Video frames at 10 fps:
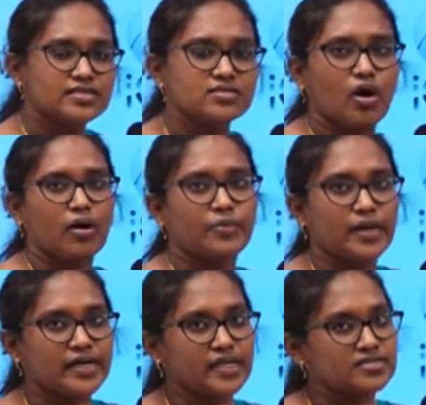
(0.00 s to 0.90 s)

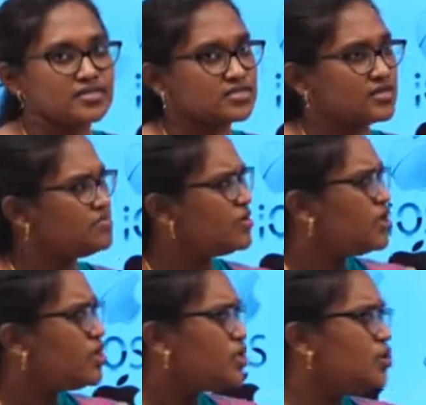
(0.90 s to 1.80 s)
operating system,
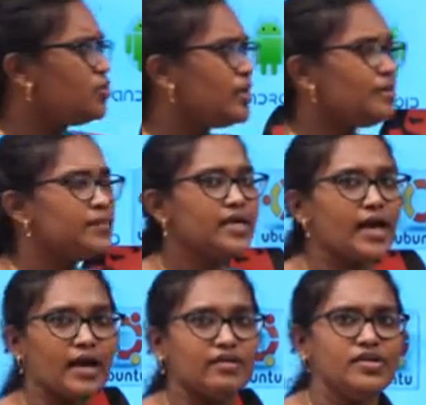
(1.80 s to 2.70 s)
you will be
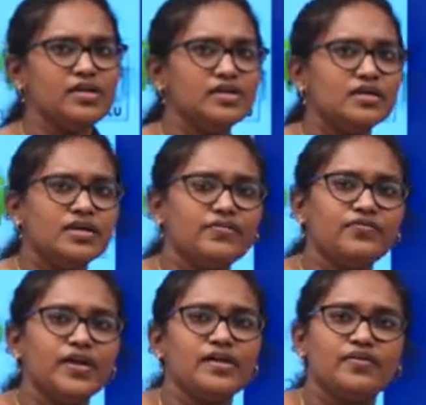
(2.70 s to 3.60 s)
having
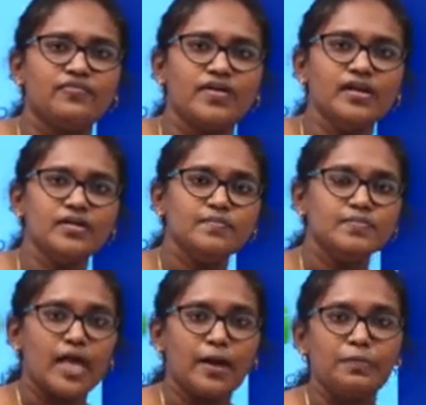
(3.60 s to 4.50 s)
different
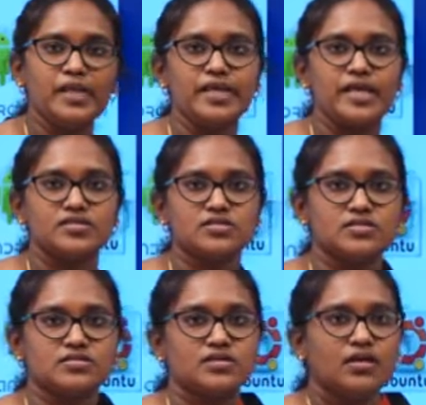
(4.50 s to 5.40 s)

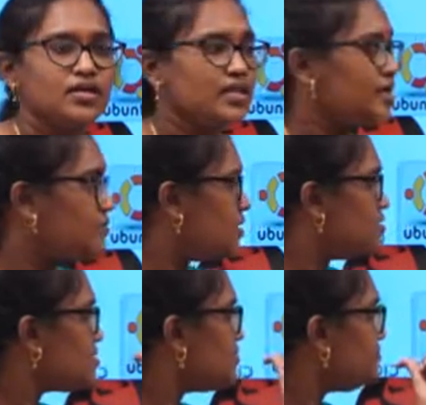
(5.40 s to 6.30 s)
applications. That
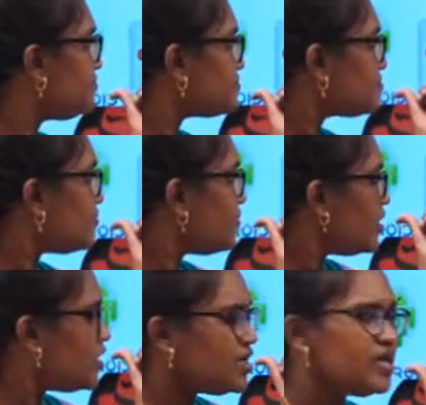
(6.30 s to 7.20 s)
means,
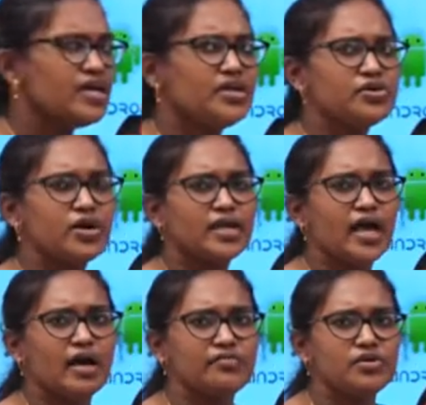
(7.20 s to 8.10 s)
here you are
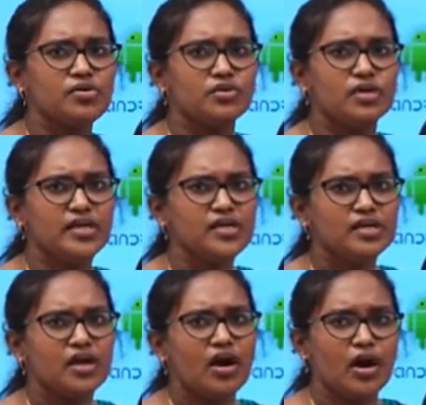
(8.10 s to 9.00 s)
having only
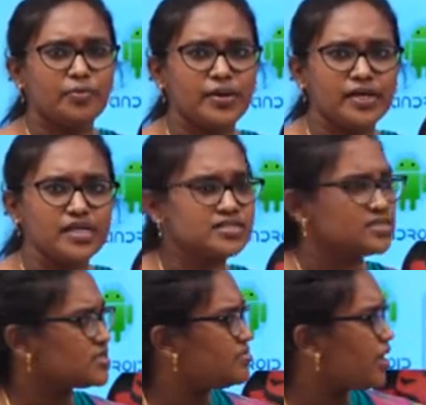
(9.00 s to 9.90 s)
operating
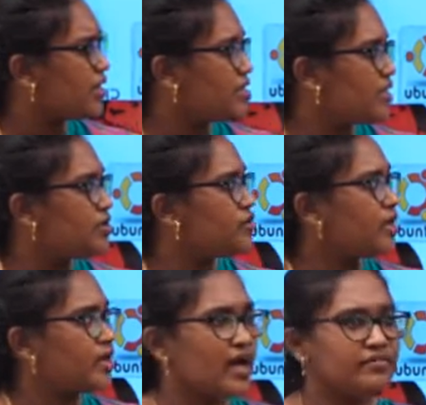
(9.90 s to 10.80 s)
system and here you
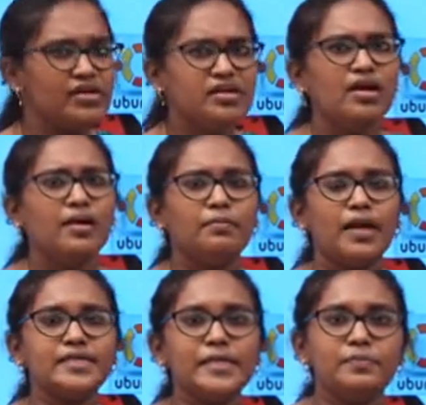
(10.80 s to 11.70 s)
are having
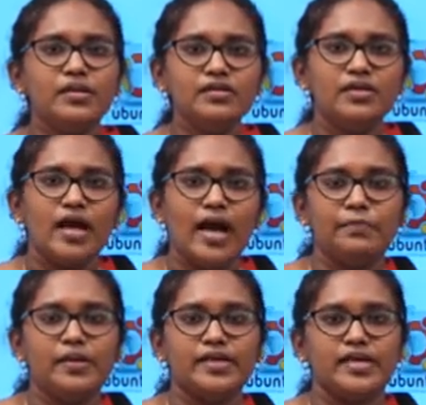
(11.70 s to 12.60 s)
multiple
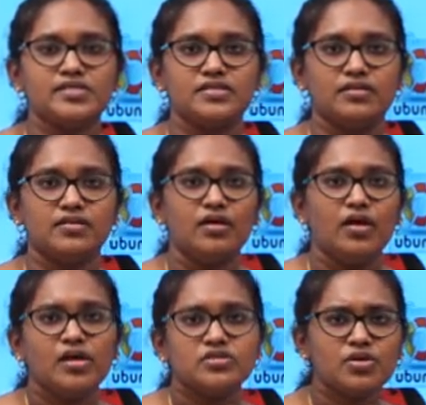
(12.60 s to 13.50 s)
application.
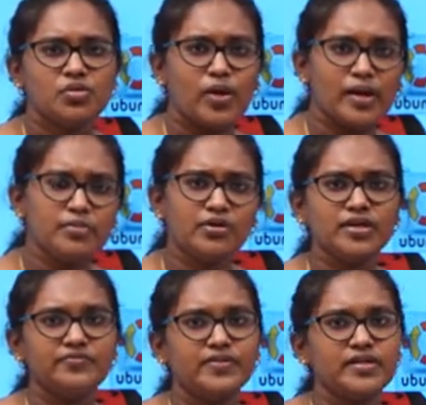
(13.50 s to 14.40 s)
So, one more
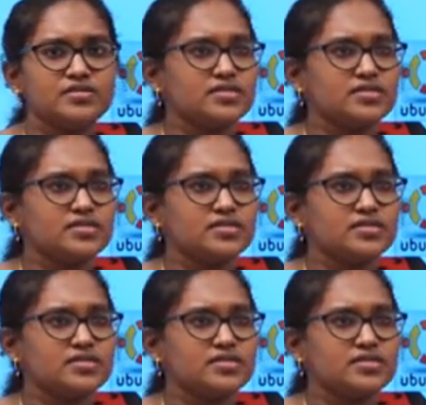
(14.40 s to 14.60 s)
difference